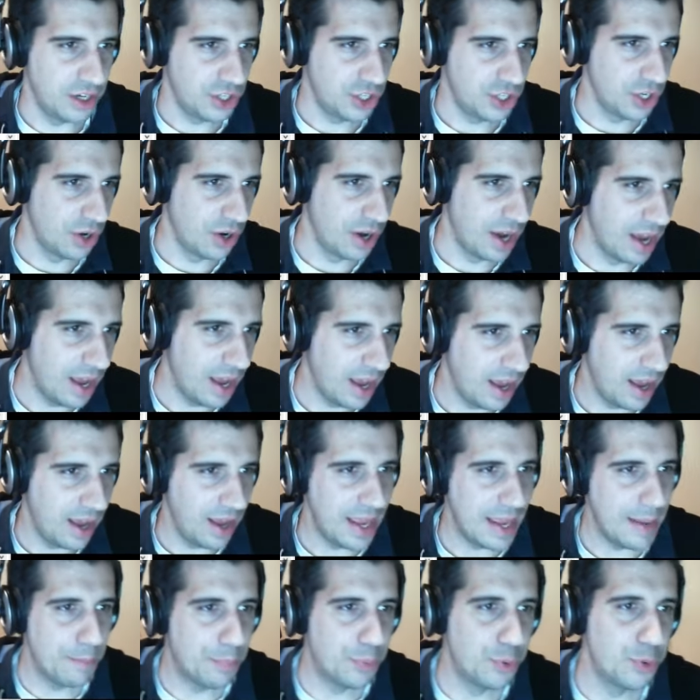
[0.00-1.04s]
So
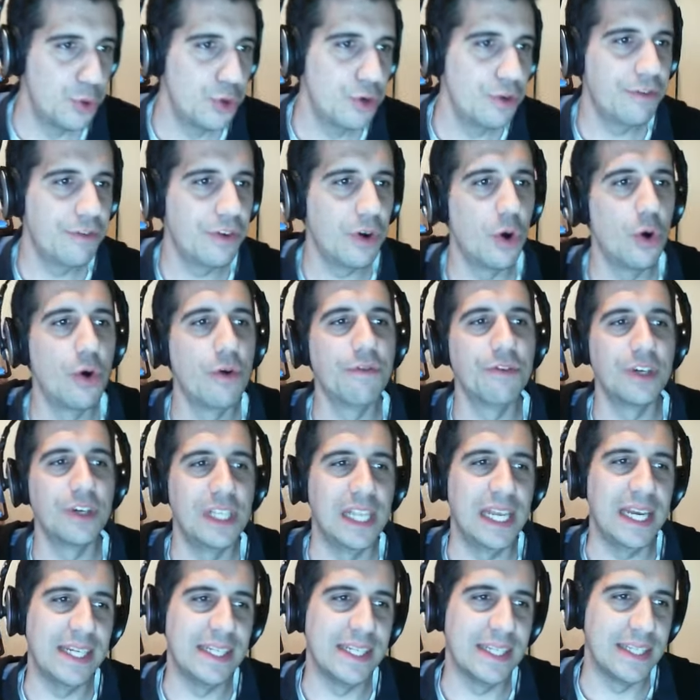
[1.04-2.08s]
improve
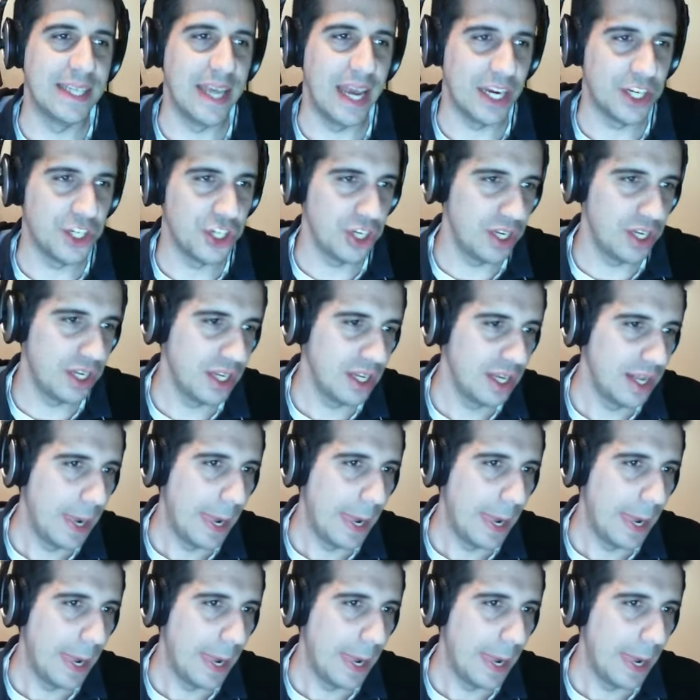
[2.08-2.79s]
overlay detection